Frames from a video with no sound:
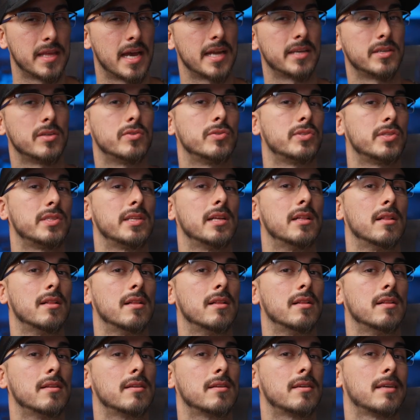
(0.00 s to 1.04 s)
that you
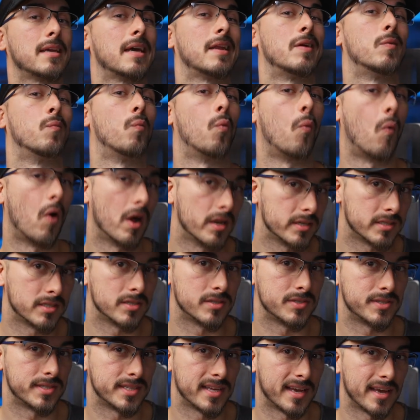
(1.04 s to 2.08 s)
still kind of want
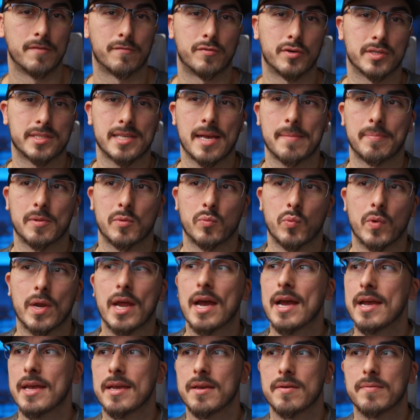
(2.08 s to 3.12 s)
to say. For example, when
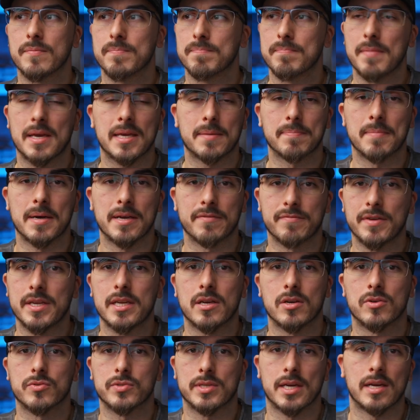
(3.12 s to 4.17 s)
I make my
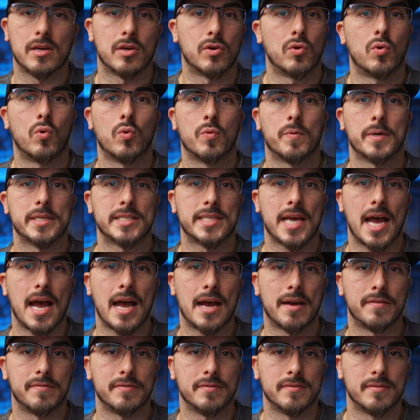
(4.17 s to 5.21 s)
videos, I always
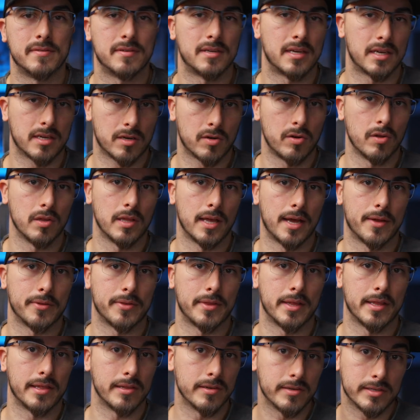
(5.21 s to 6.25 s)
have a call
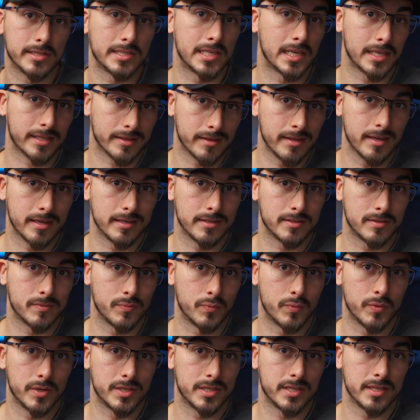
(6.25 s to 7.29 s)
out that looks like this,
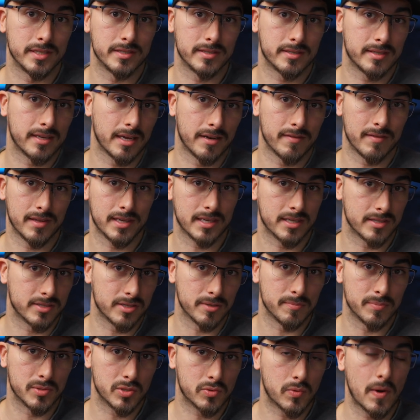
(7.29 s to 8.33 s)
which is kind of like a
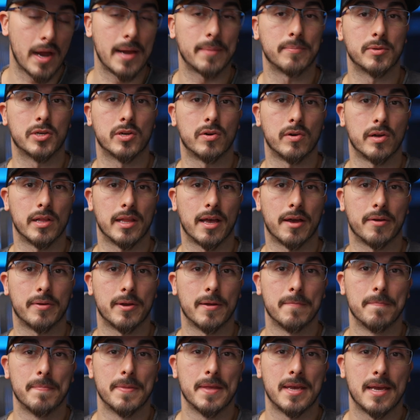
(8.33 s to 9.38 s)
subscribe call out.
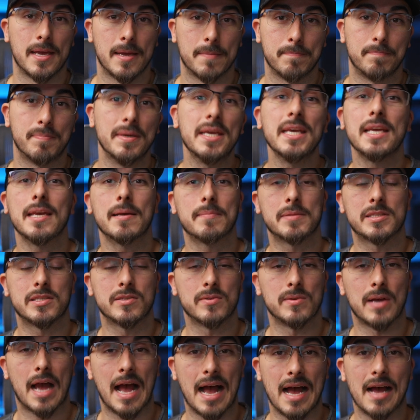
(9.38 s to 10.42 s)
And being able
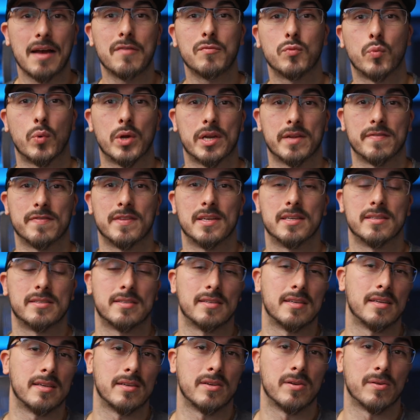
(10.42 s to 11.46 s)
to have one of
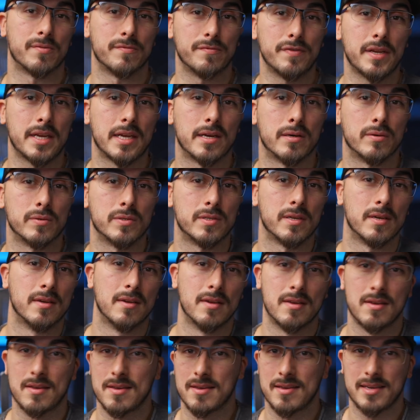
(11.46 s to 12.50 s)
this in your videos
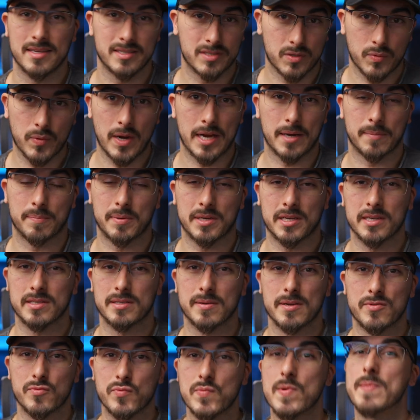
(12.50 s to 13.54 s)
is great
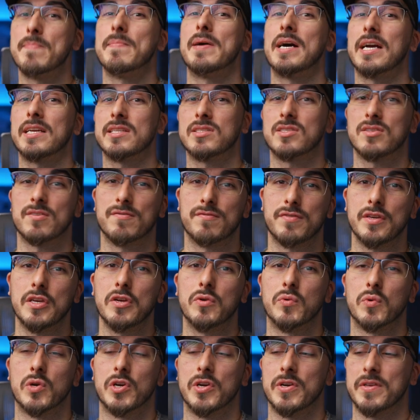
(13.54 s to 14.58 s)
because it reminds the
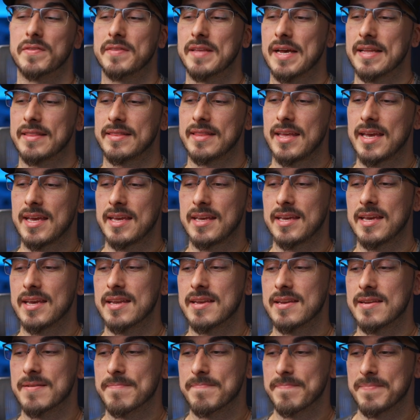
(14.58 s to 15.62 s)
viewer that they
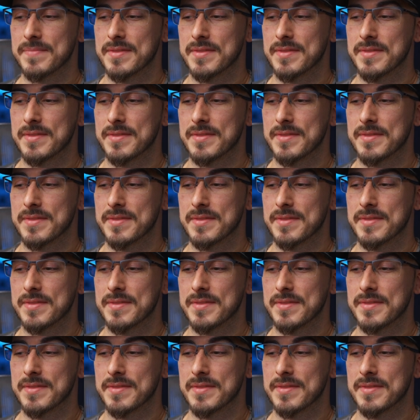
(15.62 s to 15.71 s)
can,